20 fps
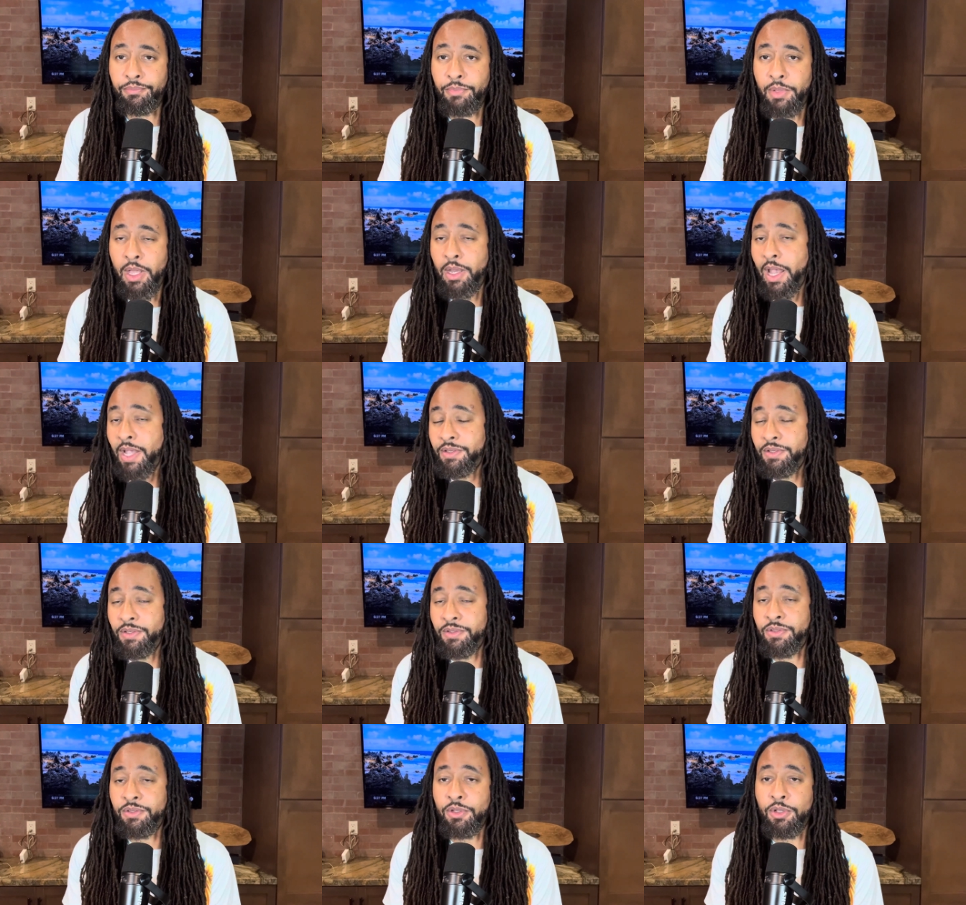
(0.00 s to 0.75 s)
And that's
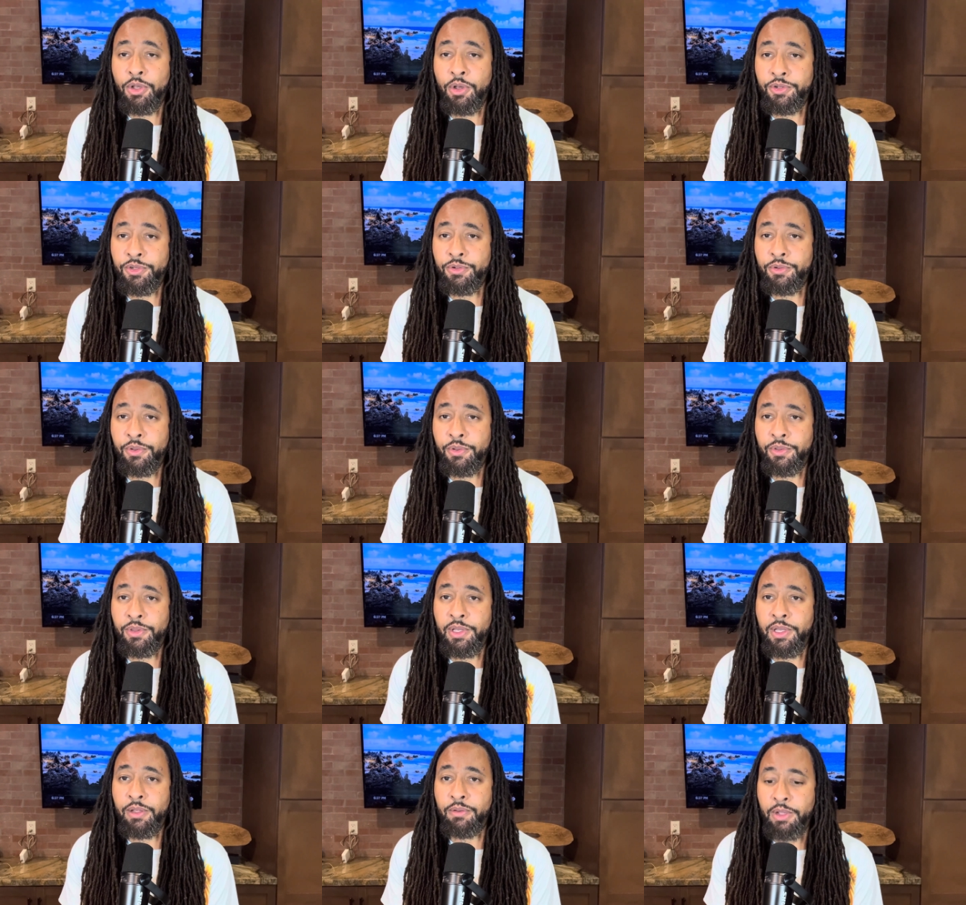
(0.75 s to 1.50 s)
just a cultural
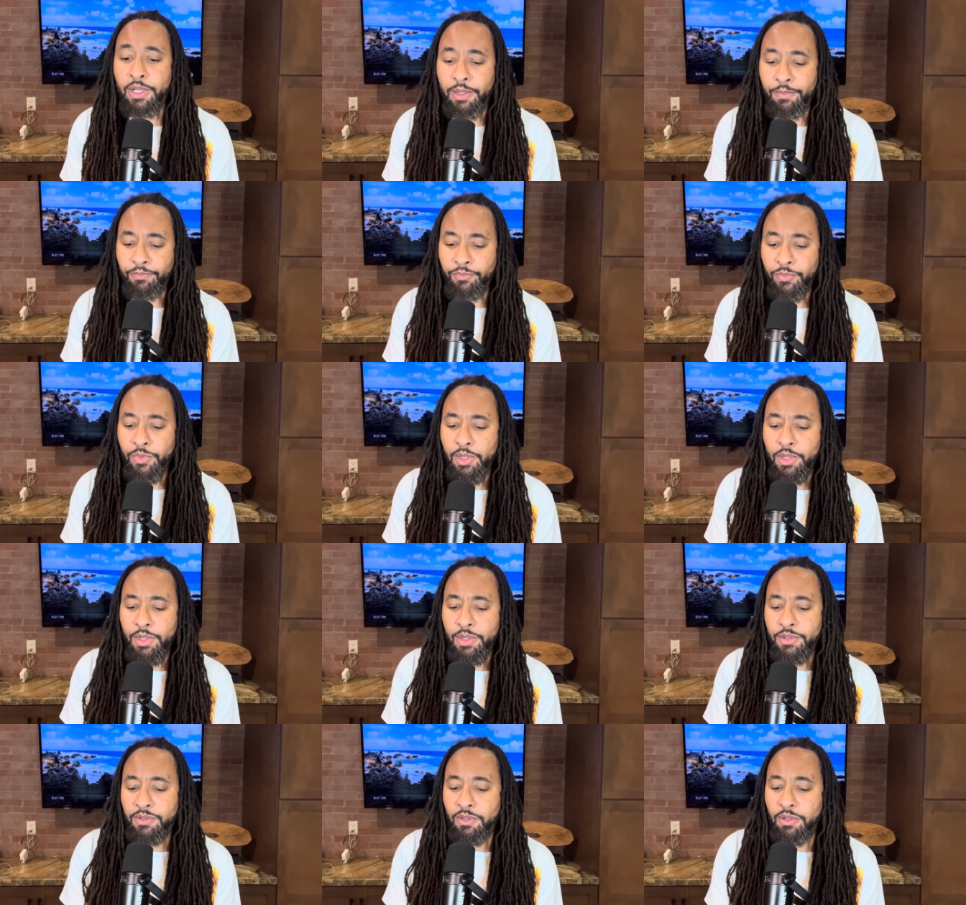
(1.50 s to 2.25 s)
thing, right?
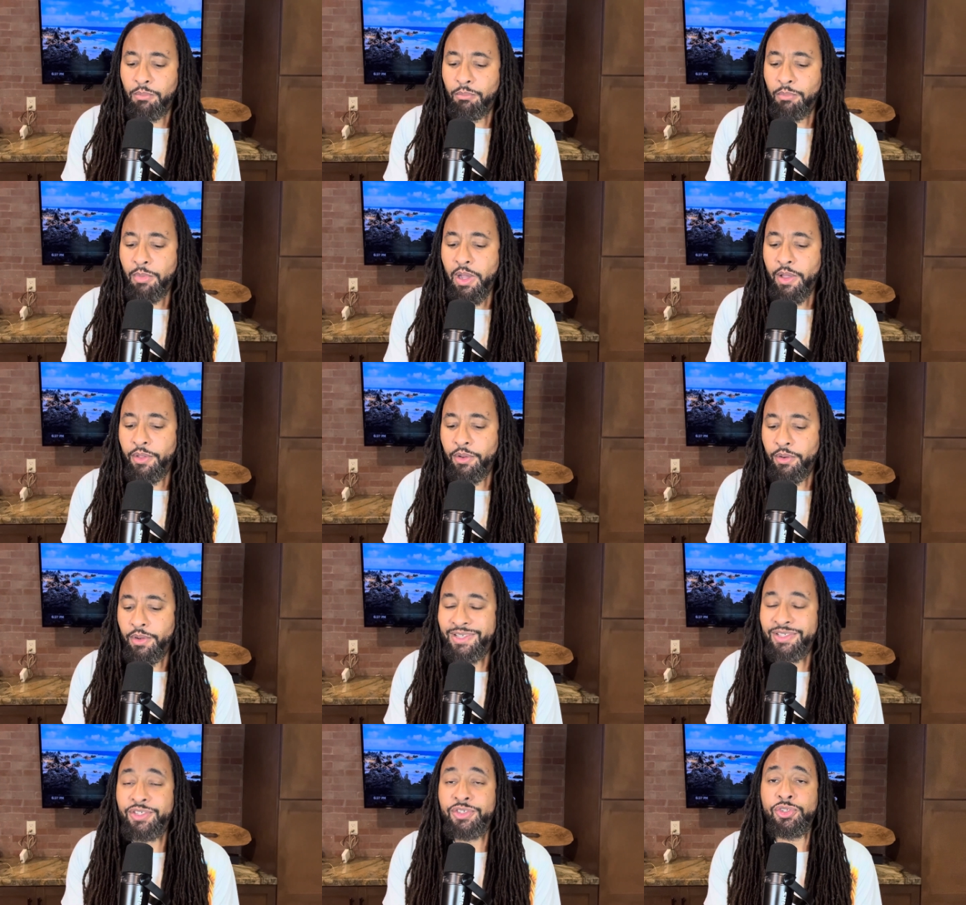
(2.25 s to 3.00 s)
So the
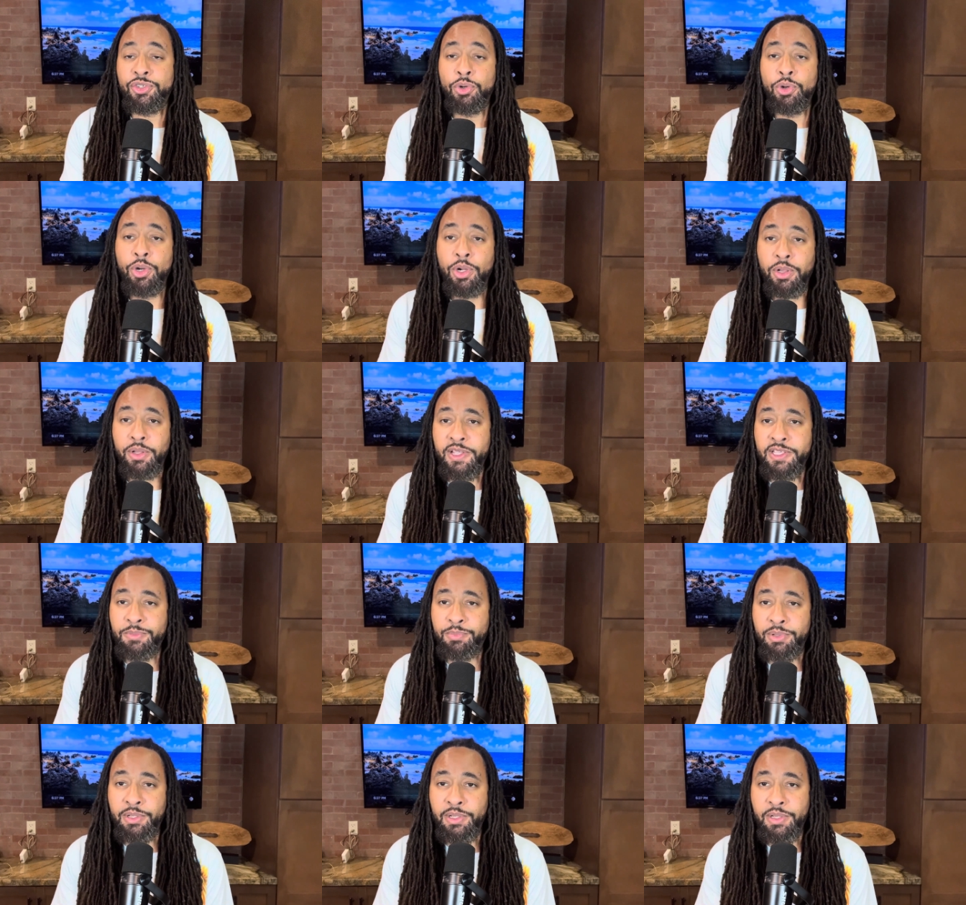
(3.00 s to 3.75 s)
mother historically
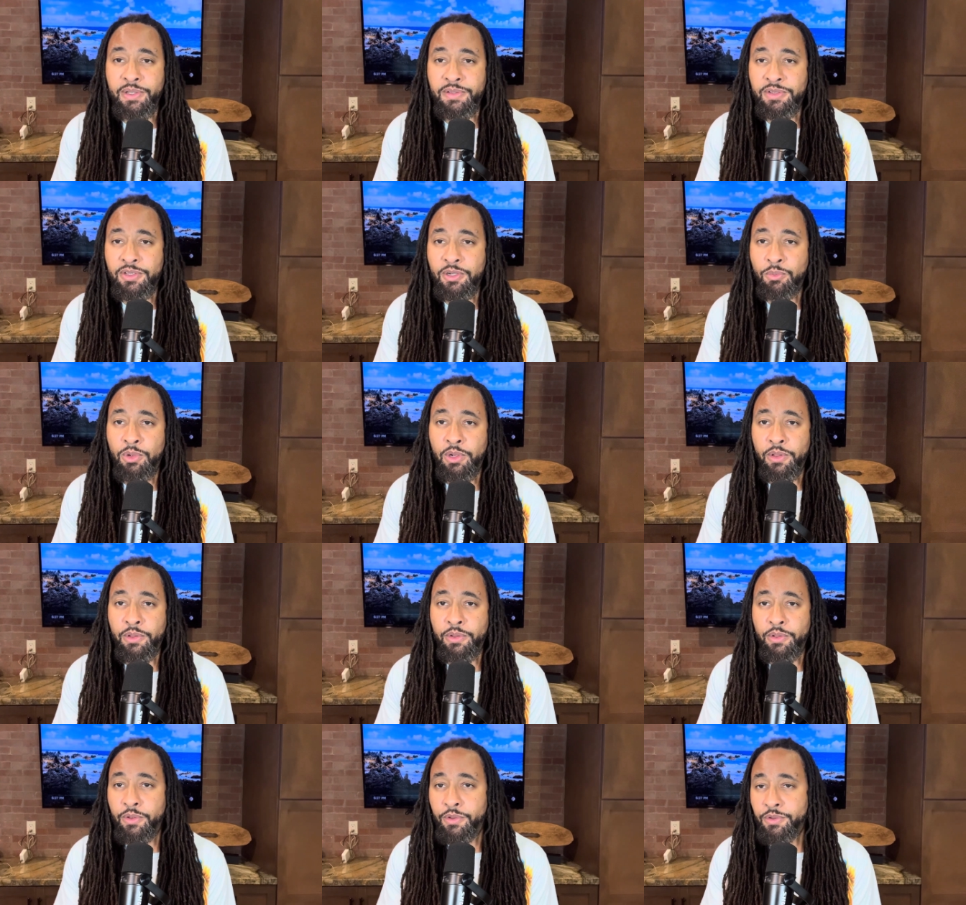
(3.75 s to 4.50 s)
has been considered one
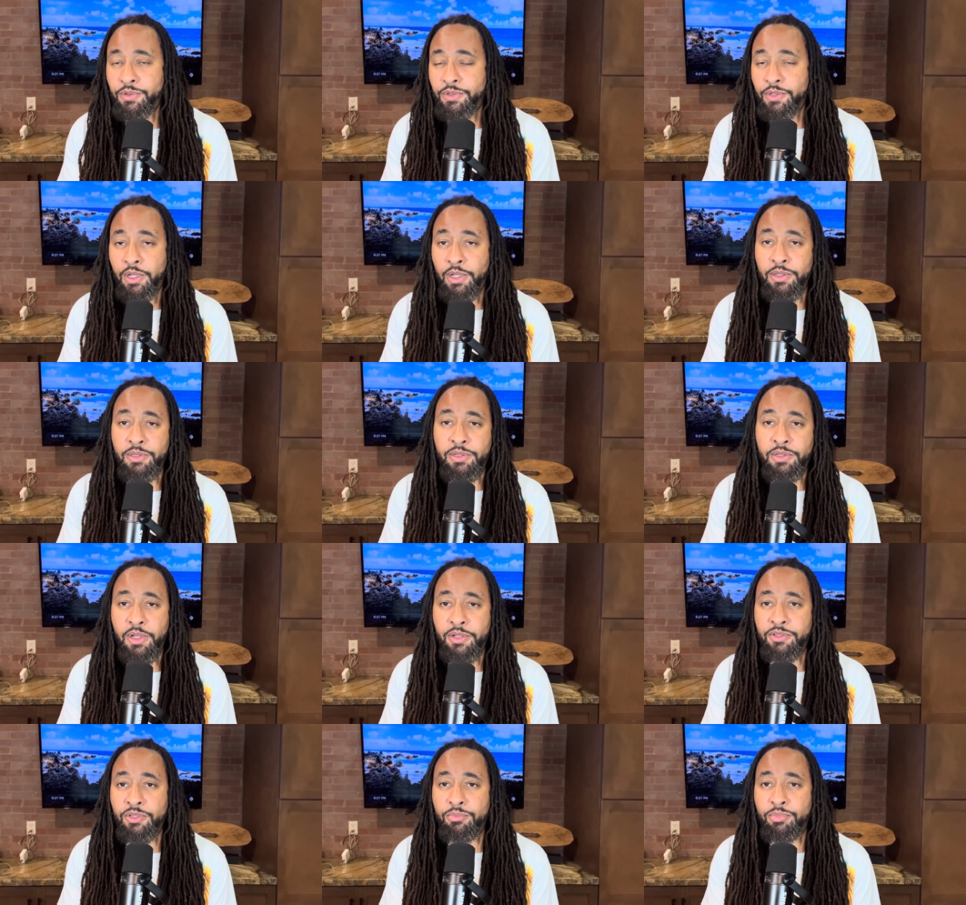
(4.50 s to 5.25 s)
of those
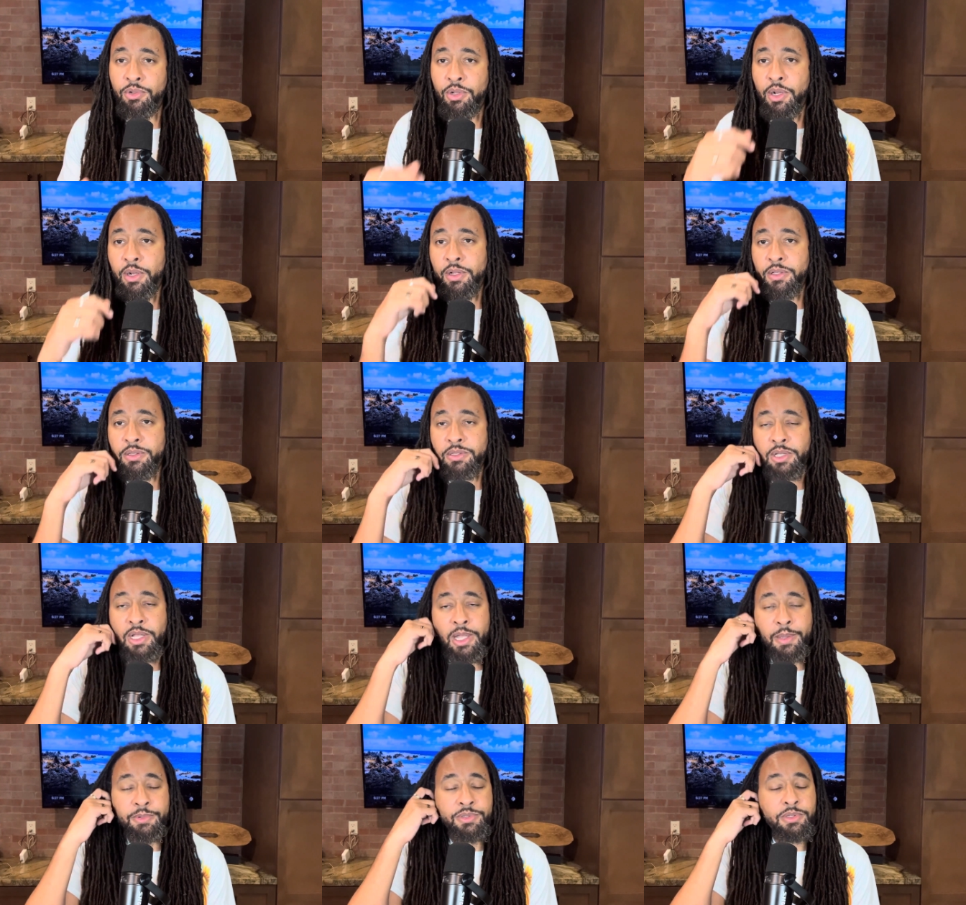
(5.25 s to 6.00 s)
untouchable
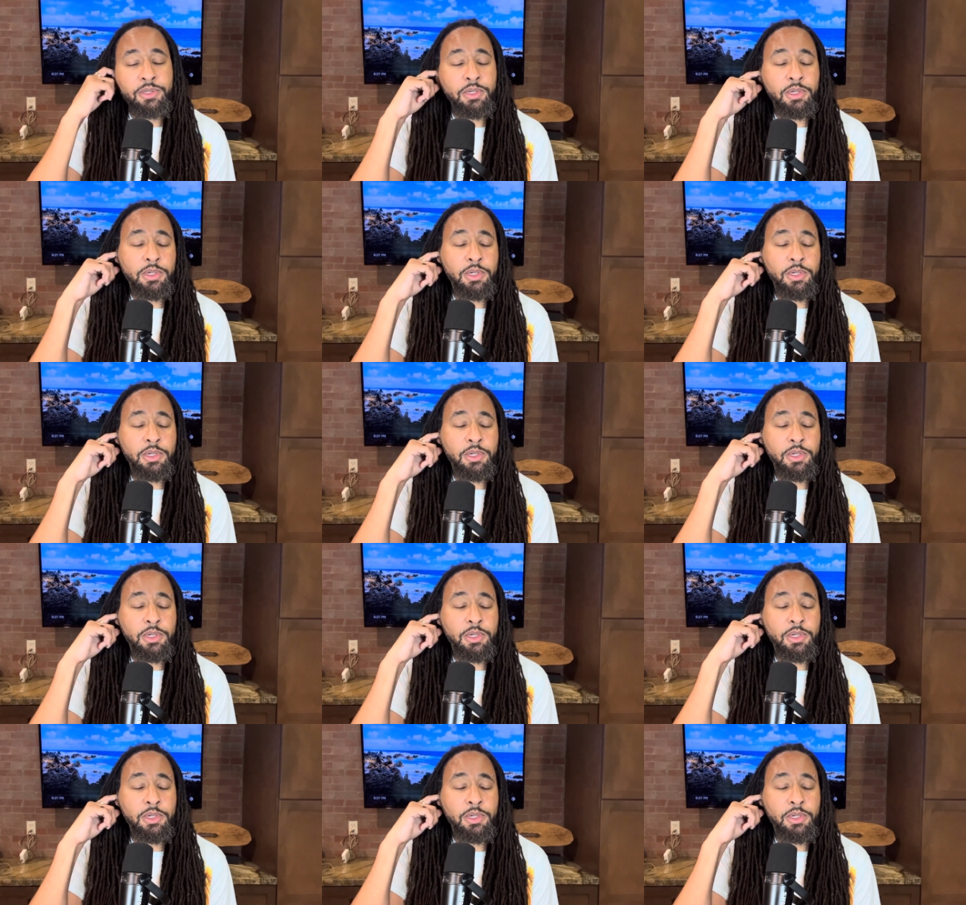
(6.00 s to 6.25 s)
archetypes